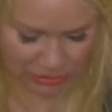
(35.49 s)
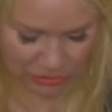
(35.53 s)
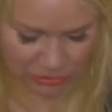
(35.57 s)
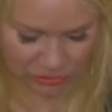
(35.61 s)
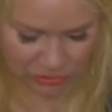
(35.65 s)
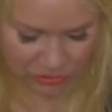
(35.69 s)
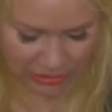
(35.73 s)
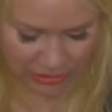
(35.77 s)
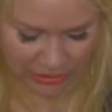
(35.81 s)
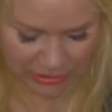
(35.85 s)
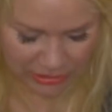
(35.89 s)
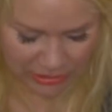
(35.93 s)

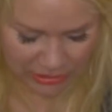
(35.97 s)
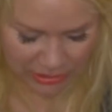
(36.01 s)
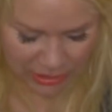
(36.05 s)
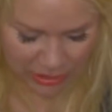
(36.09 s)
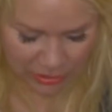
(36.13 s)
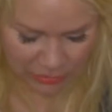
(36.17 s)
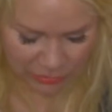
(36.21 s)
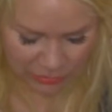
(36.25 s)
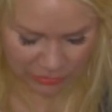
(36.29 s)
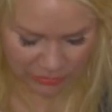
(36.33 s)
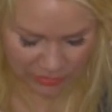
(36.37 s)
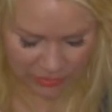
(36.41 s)
check
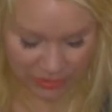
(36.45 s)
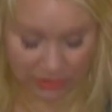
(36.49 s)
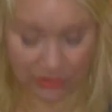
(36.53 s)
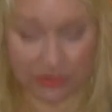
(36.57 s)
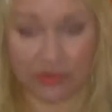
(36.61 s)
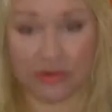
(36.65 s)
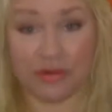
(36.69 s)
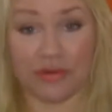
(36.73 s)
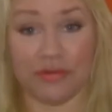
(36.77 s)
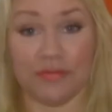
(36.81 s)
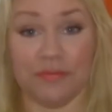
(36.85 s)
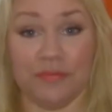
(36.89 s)
out
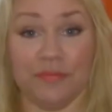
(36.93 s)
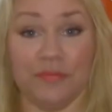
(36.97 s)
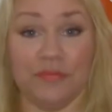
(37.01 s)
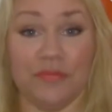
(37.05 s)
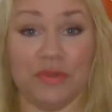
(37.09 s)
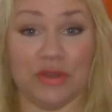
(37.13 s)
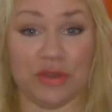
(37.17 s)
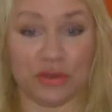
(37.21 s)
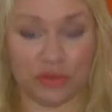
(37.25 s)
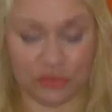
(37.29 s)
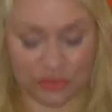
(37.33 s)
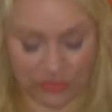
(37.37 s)
their
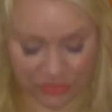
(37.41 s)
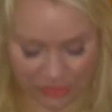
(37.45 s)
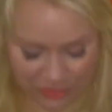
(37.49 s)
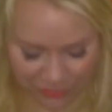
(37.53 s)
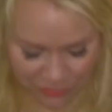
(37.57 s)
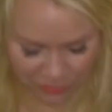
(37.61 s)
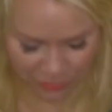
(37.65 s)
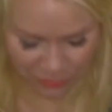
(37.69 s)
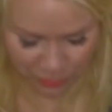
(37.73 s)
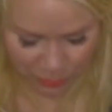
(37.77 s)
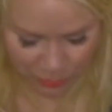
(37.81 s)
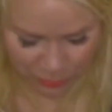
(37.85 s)
videos
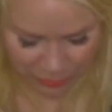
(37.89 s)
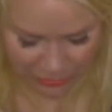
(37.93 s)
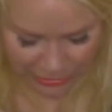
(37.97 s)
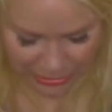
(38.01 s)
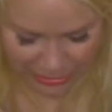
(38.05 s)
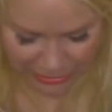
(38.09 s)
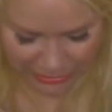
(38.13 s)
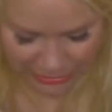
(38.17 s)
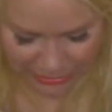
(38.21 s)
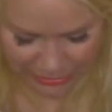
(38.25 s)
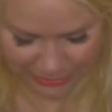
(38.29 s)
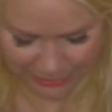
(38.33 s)
if you
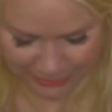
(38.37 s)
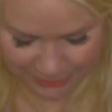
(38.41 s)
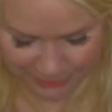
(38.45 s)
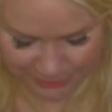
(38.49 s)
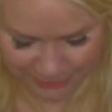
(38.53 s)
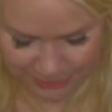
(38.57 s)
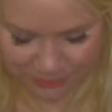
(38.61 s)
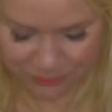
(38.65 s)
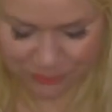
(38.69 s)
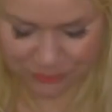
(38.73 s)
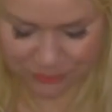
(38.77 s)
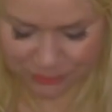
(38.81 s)
like
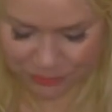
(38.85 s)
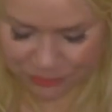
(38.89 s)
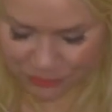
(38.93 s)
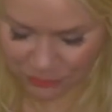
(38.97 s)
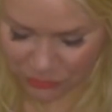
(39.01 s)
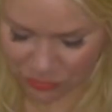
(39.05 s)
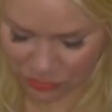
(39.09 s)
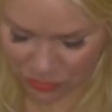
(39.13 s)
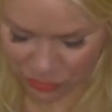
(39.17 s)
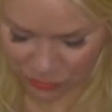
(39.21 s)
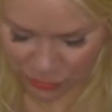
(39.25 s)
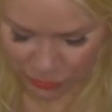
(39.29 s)

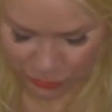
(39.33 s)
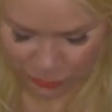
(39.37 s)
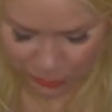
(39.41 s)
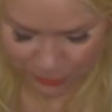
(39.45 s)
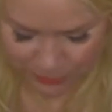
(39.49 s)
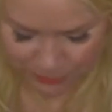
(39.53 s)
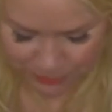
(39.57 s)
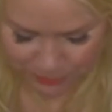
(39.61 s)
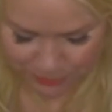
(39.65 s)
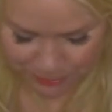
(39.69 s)
too.